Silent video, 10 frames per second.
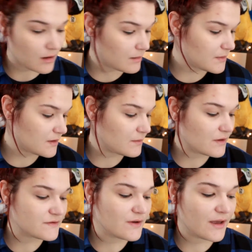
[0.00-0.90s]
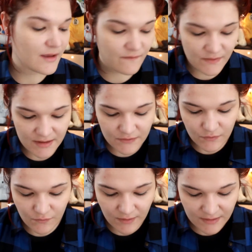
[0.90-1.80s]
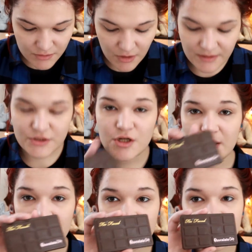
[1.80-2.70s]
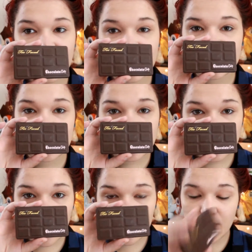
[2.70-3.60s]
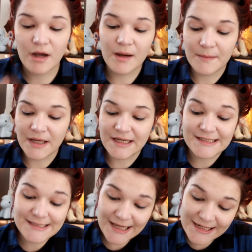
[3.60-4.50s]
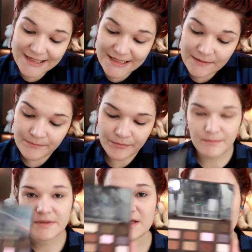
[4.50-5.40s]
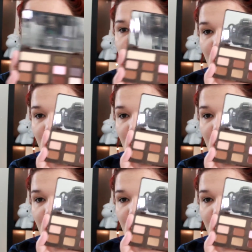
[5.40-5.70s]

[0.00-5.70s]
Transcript: And then we also have the Too Faced Chocolate Chip. It's like the chocolate bar, but it's tiny. It comes